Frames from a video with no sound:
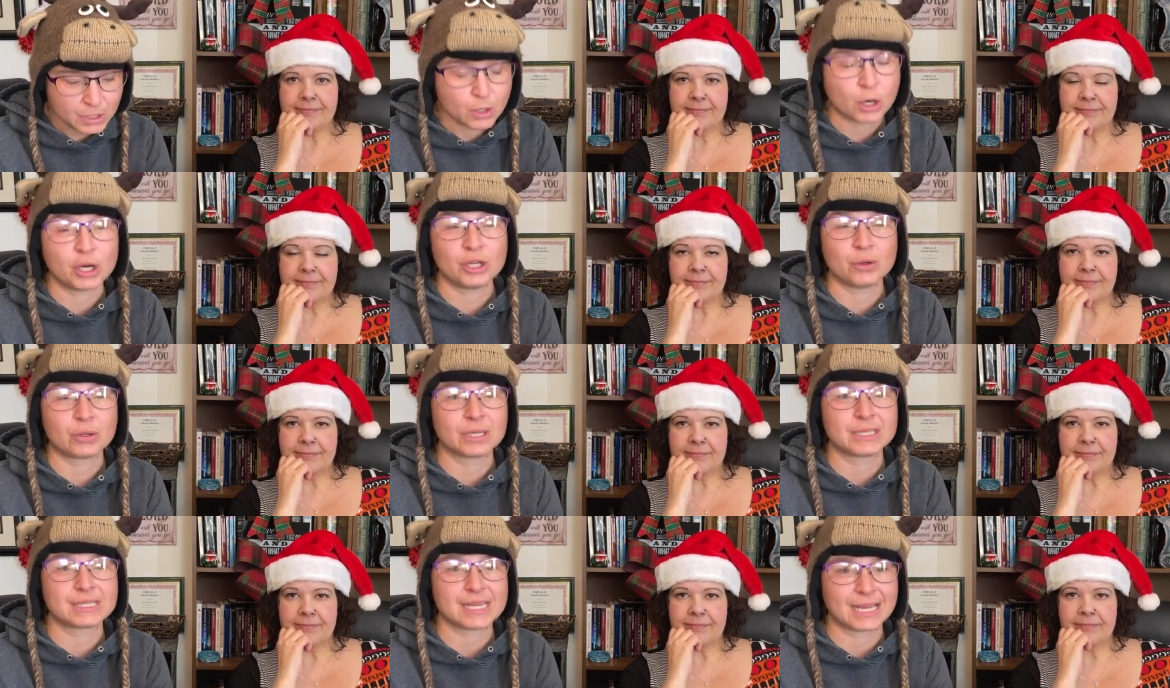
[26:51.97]
Speaker 1: Or you
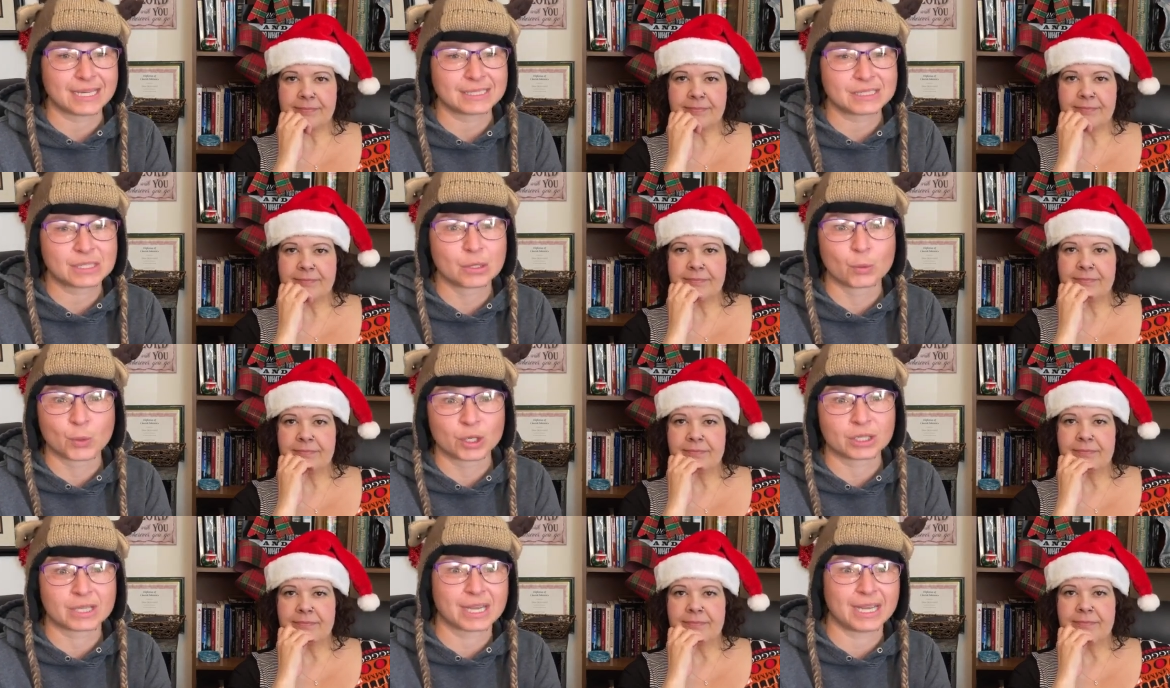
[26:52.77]
can text the
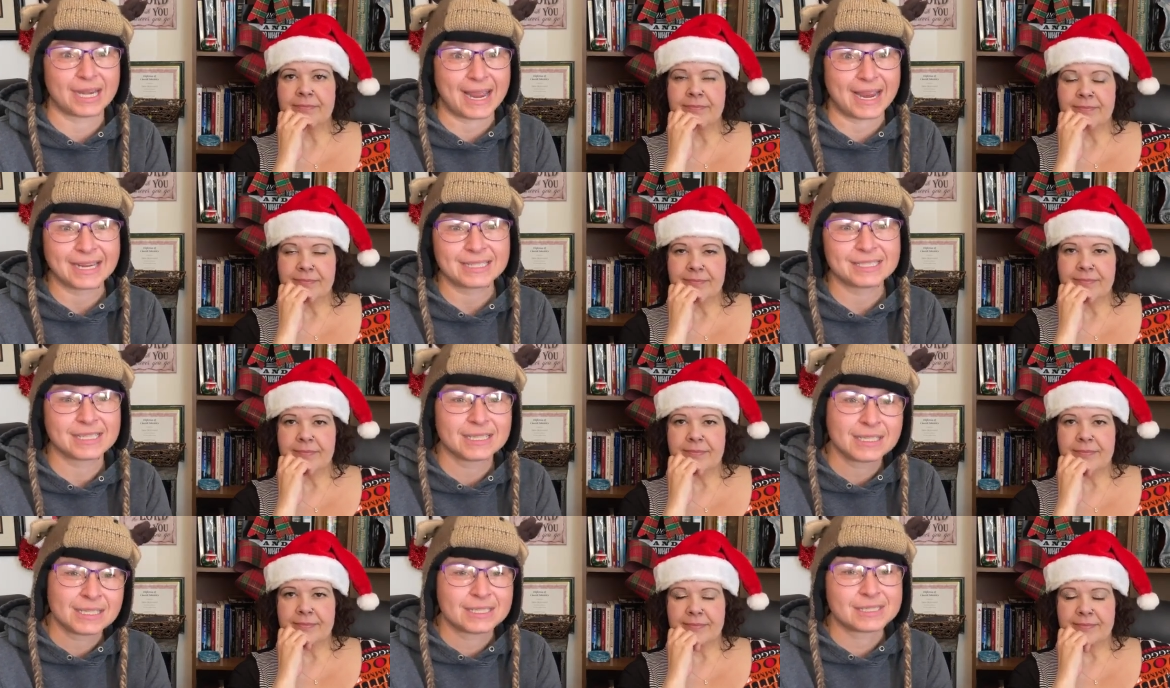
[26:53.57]
word CONNECT,
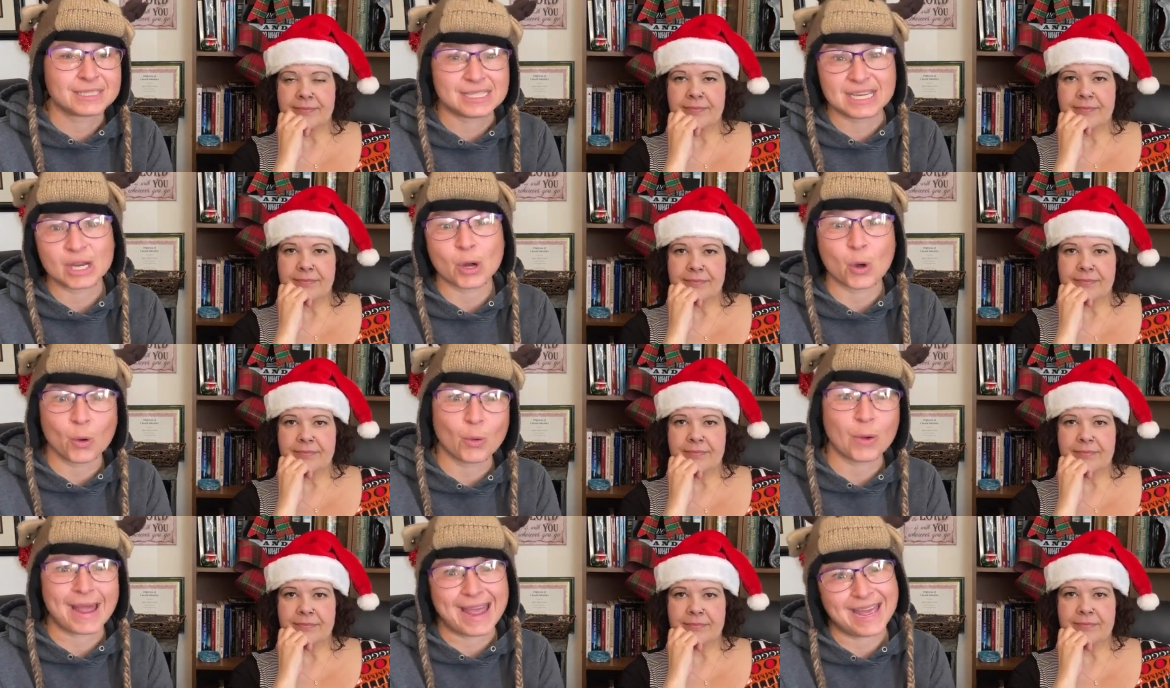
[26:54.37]

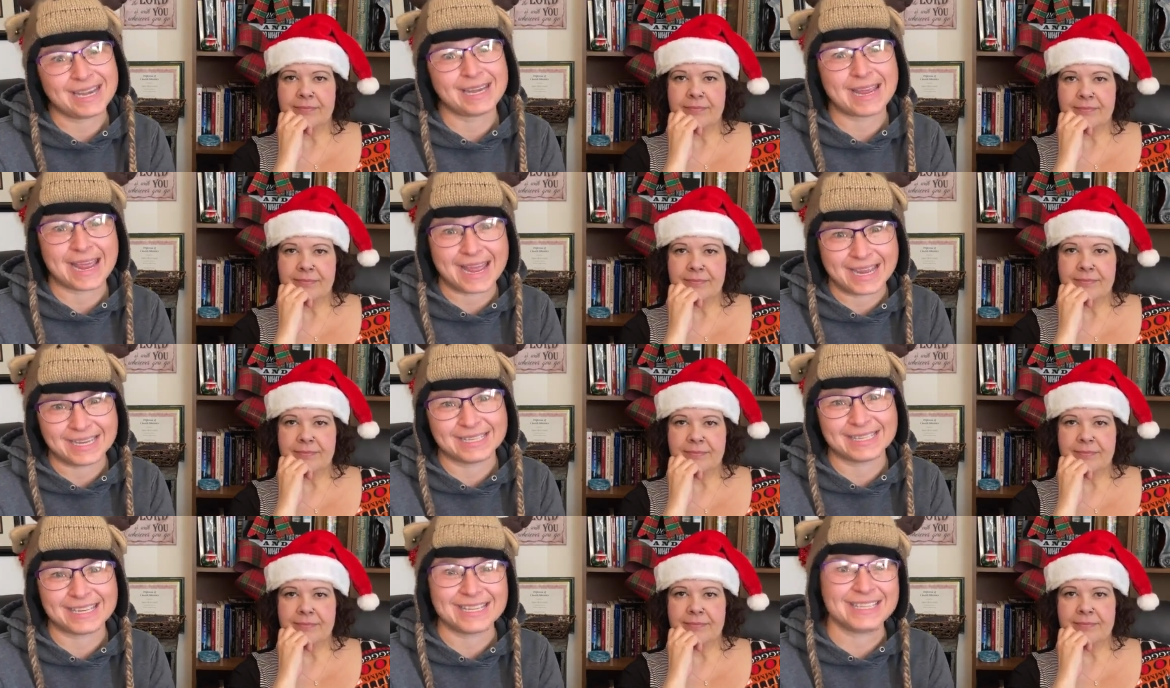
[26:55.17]

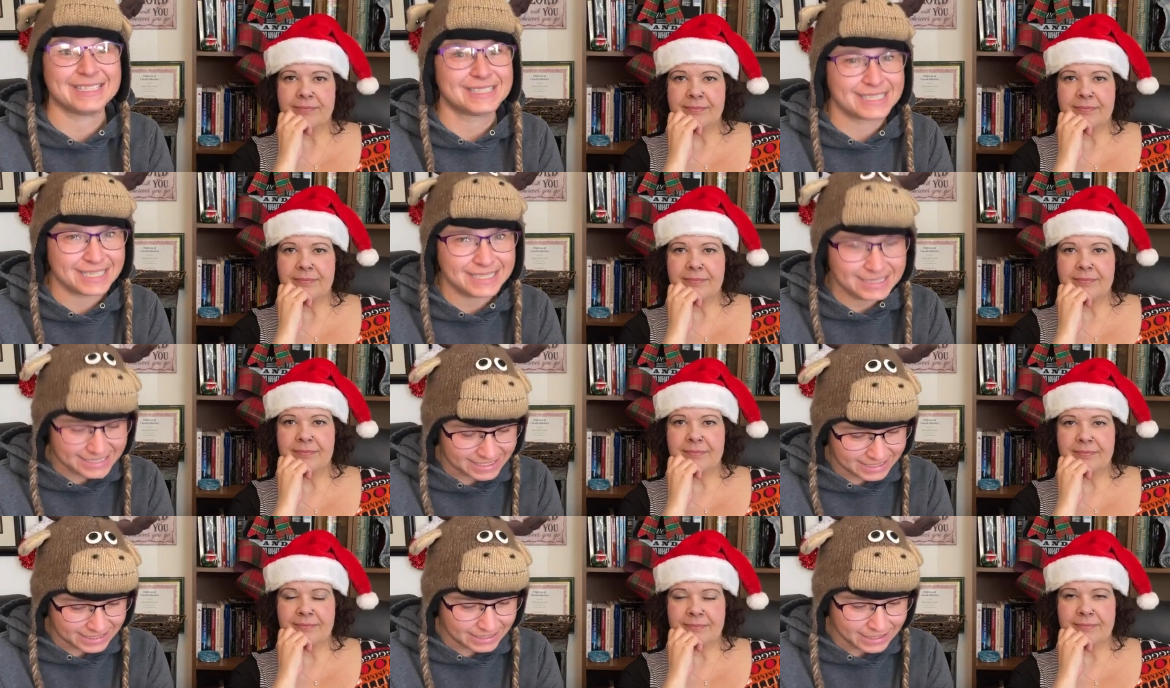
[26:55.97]
CONNECT,
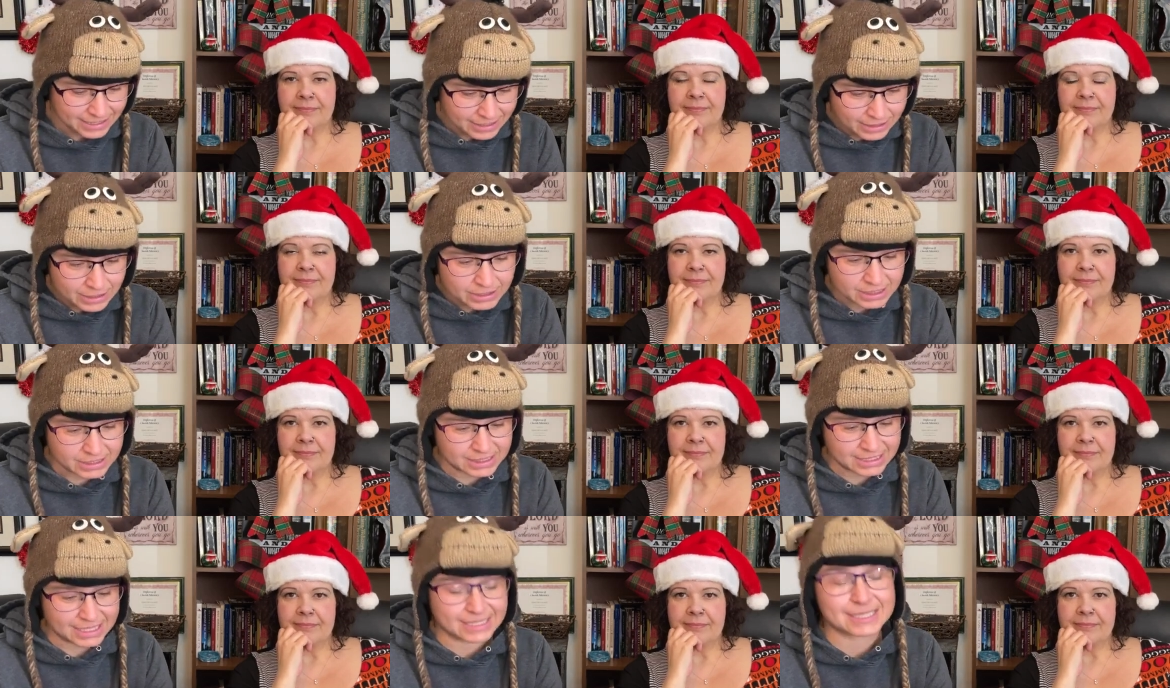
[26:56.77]
to
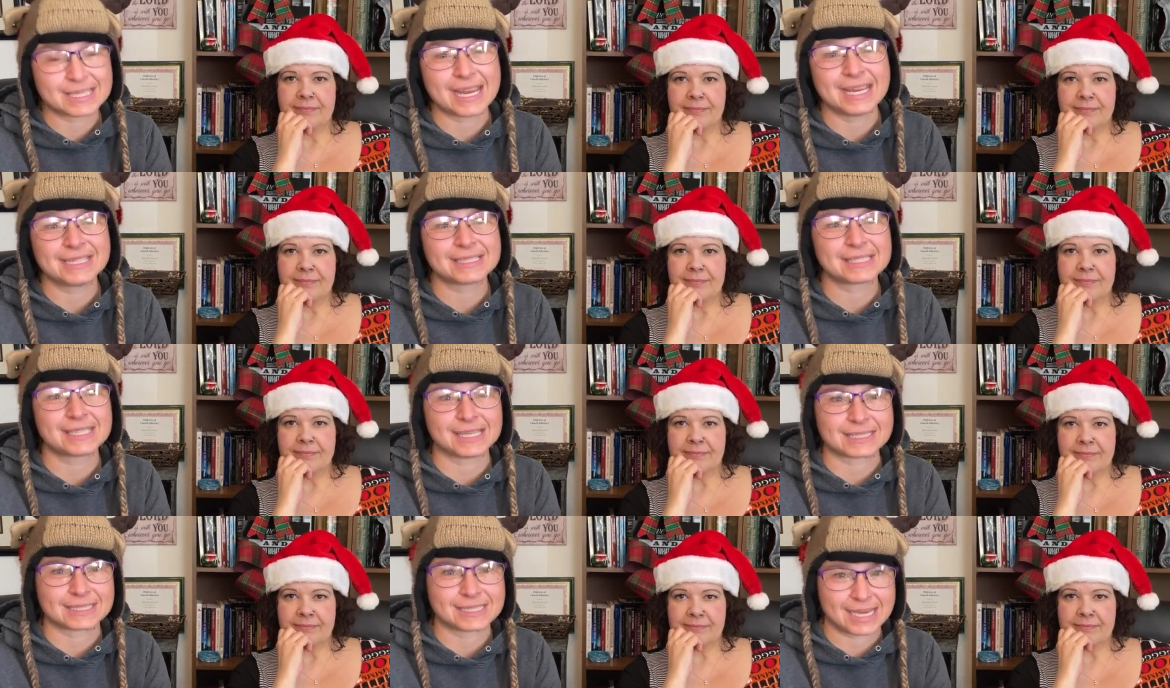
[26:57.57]

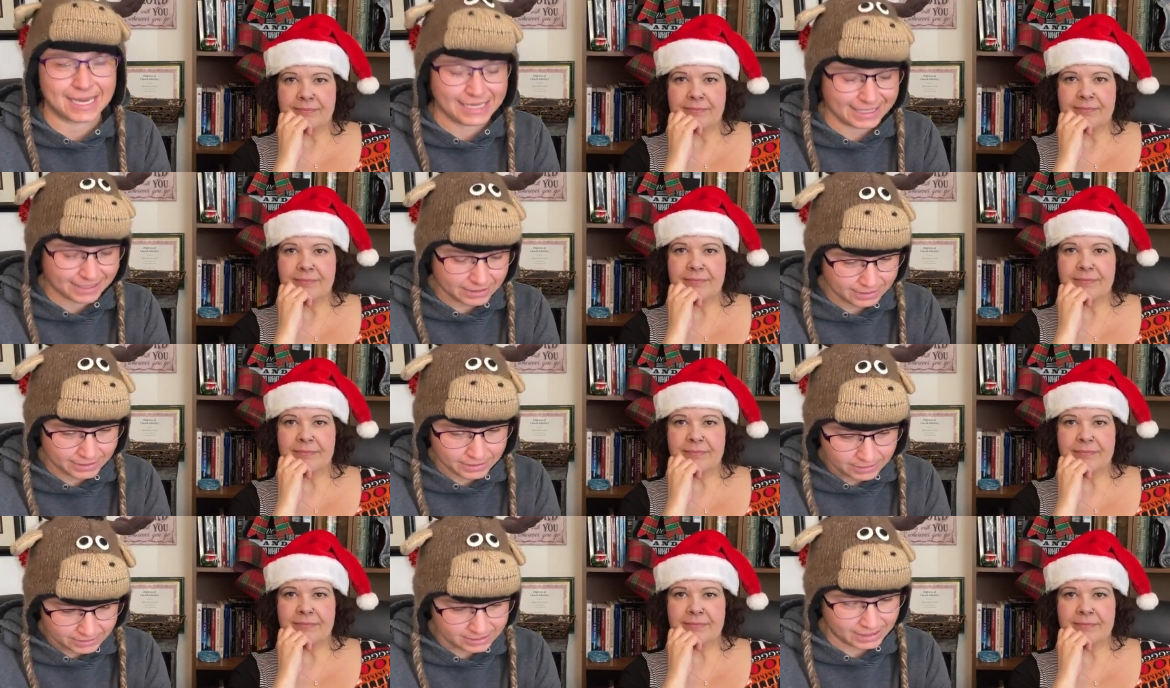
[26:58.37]

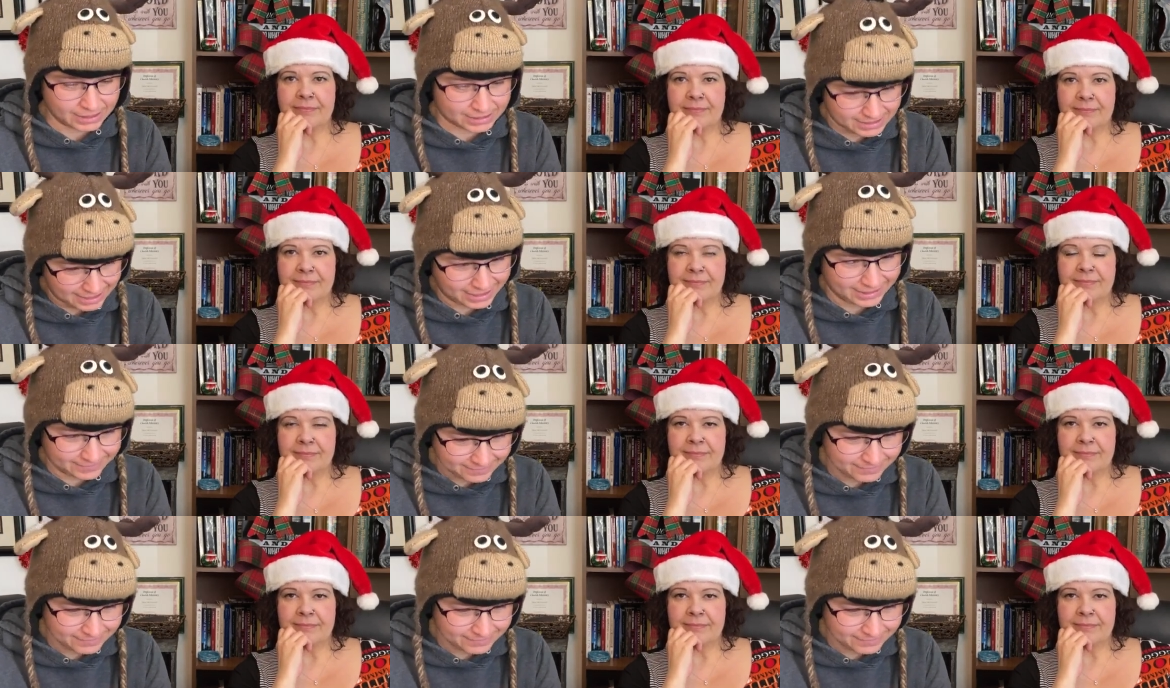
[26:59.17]
686868.